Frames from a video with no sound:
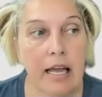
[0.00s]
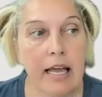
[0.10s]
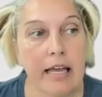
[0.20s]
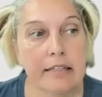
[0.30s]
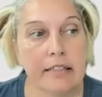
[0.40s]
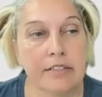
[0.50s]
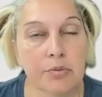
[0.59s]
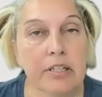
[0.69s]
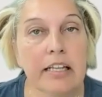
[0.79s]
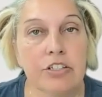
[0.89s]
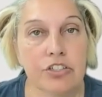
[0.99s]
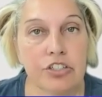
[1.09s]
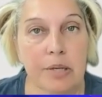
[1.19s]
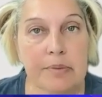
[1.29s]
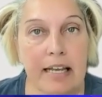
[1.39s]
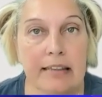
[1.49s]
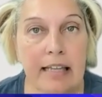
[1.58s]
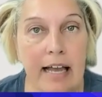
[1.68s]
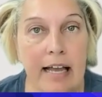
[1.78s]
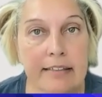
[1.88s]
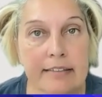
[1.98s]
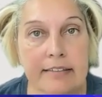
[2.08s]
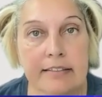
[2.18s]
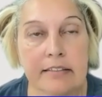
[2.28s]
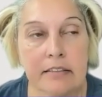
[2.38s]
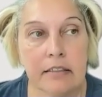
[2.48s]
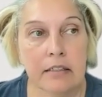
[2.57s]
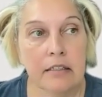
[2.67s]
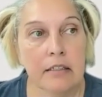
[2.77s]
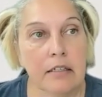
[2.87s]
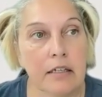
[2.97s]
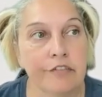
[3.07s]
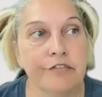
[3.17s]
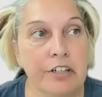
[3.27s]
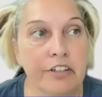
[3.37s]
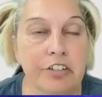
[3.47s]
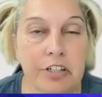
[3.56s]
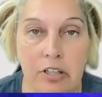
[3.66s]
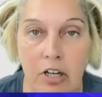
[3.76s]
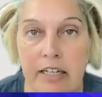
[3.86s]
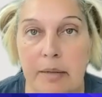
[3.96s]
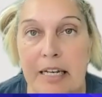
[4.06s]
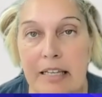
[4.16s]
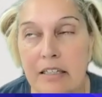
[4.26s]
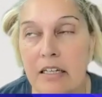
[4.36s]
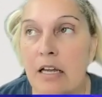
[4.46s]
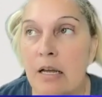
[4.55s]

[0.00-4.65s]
And it's a relationship that lasts very, very long. I mean, at